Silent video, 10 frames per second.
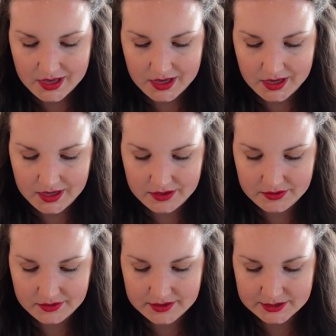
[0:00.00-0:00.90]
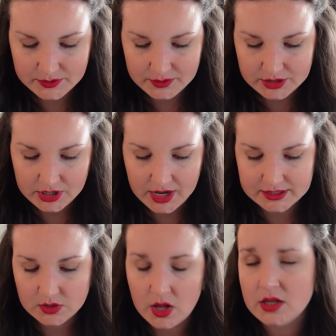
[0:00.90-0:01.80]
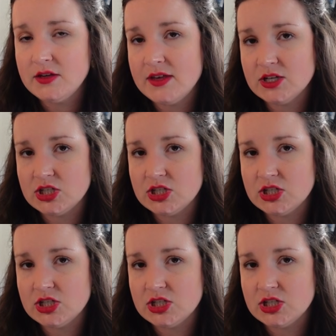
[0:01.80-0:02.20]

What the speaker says: And that's pretty much all I got. So I'll leave that